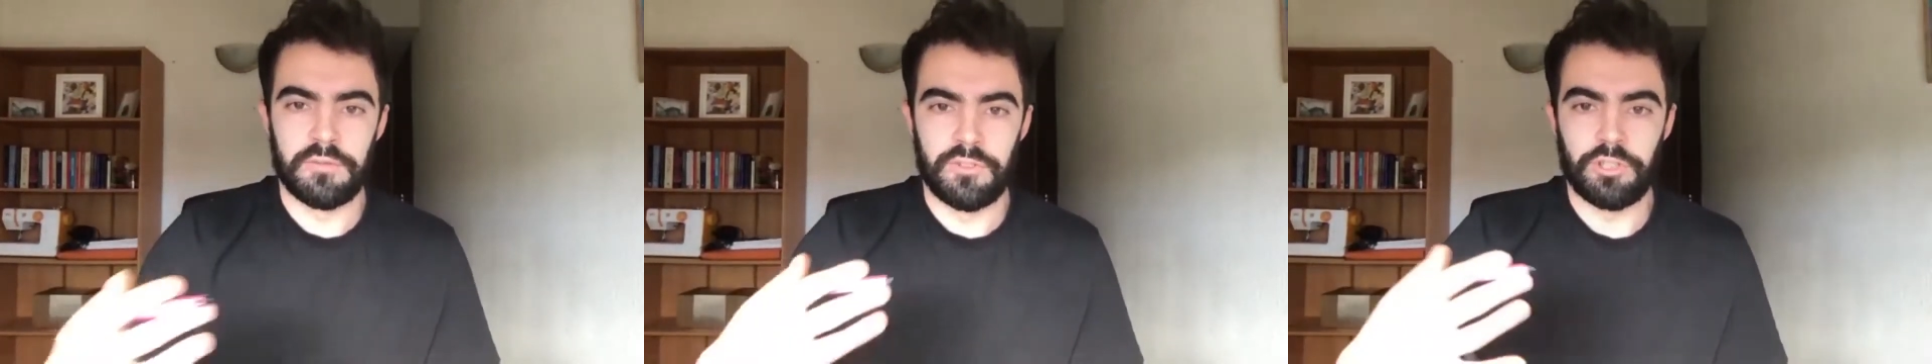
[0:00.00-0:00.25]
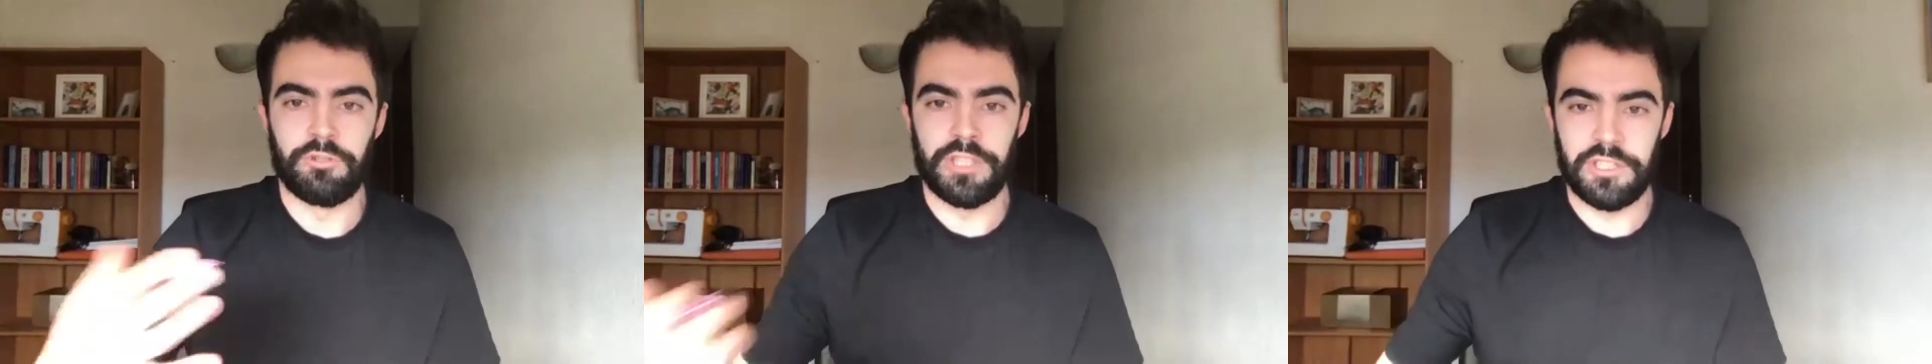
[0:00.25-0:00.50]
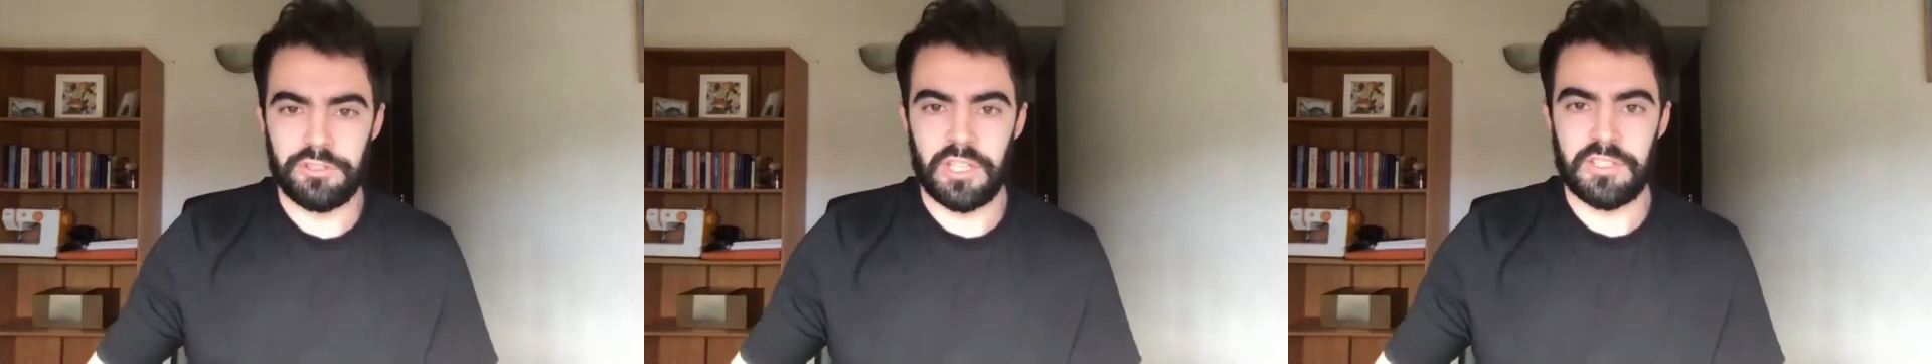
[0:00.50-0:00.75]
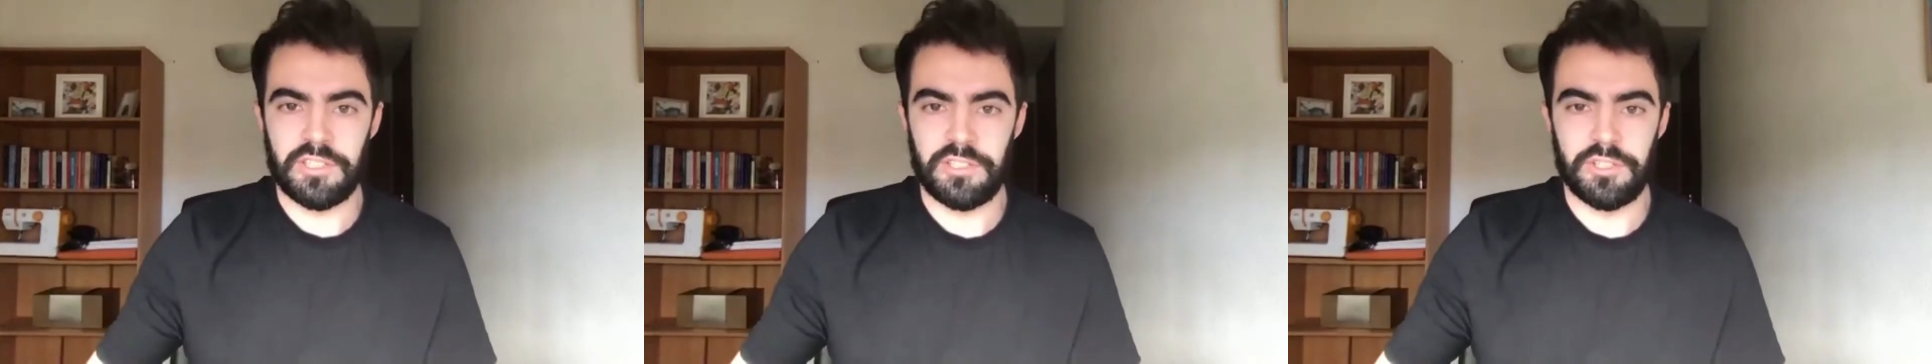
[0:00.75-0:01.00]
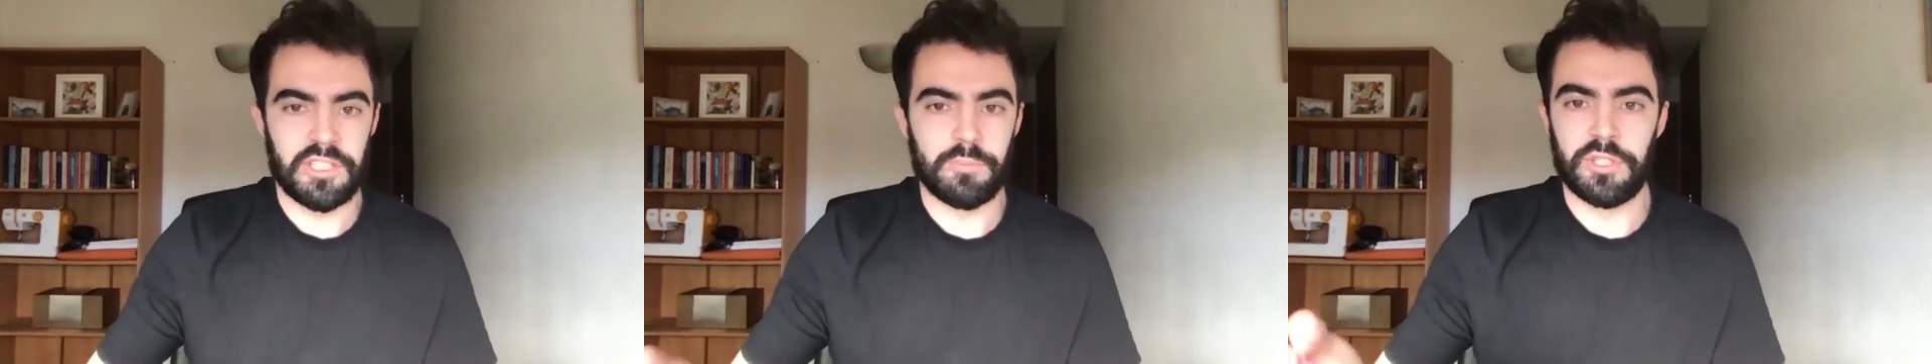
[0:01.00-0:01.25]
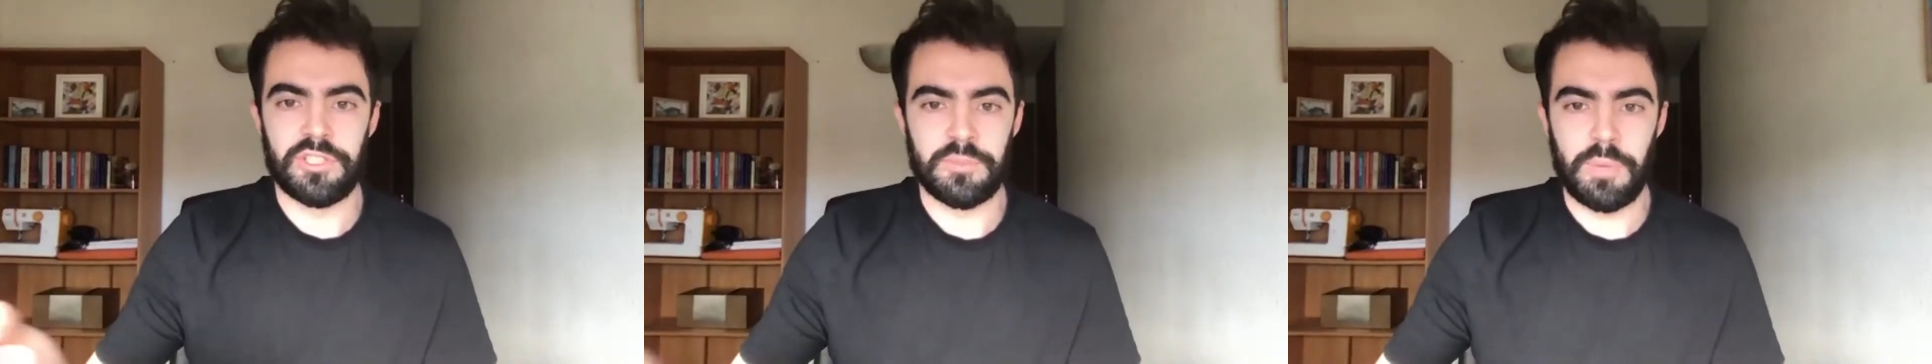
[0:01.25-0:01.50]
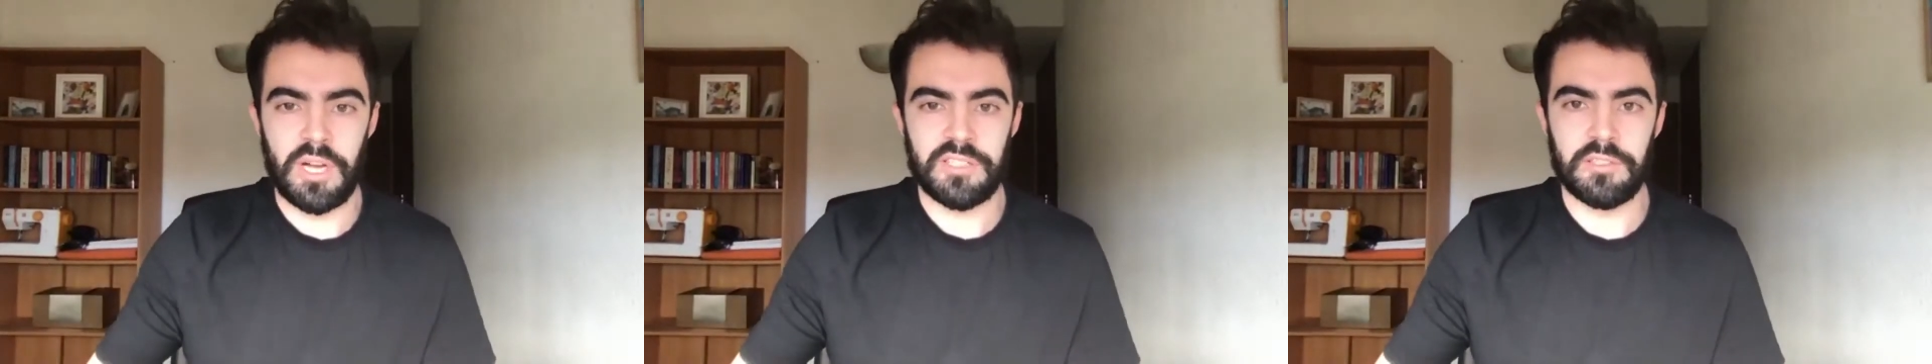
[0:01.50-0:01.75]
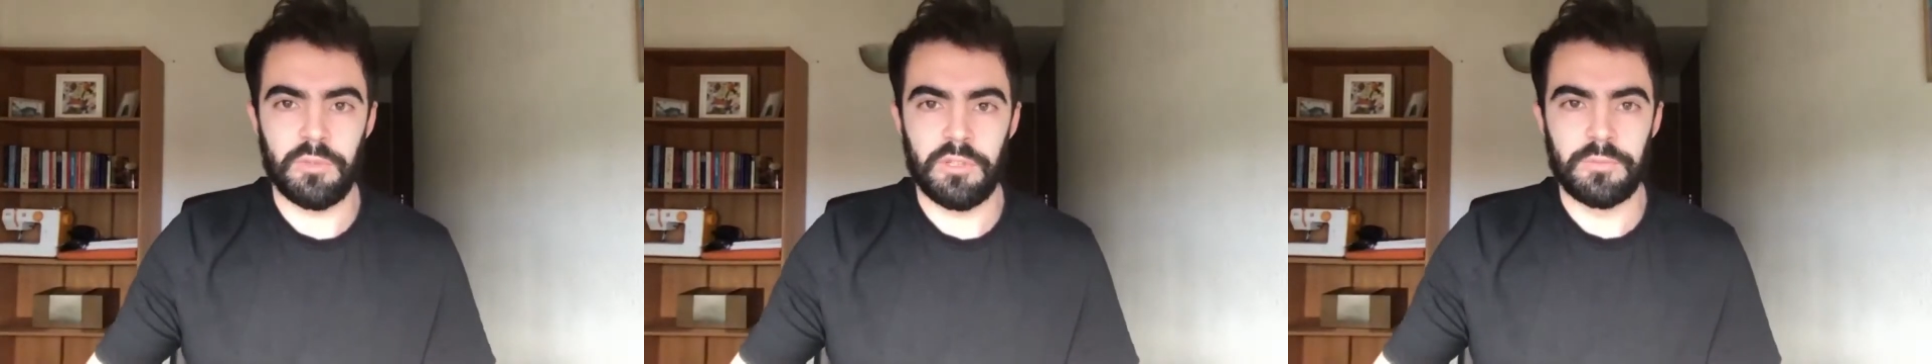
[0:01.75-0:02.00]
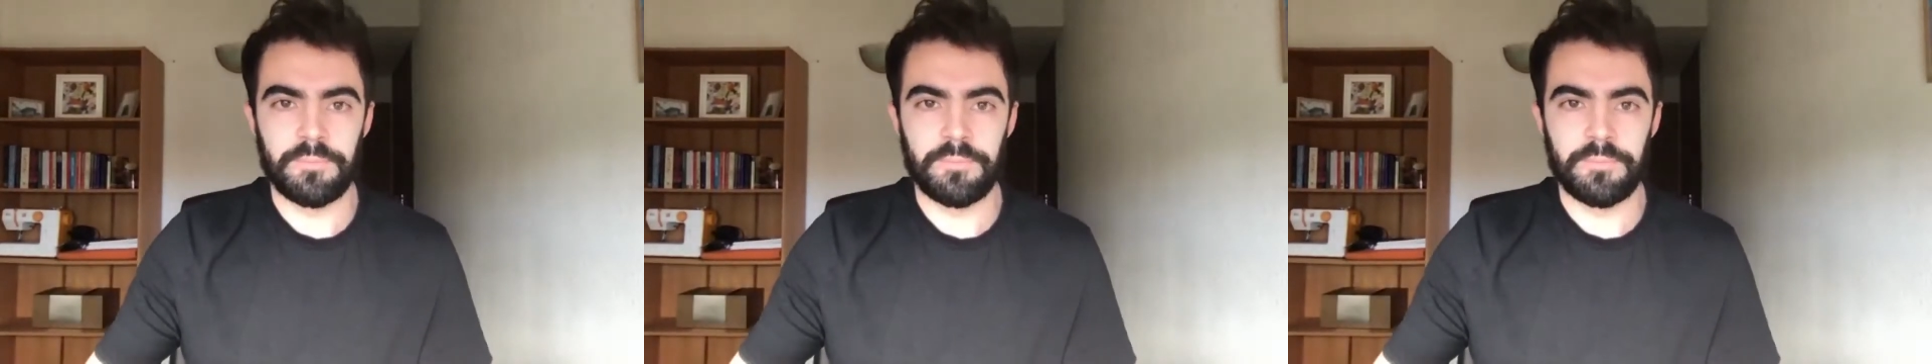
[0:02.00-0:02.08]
the green transition as quickly as possible.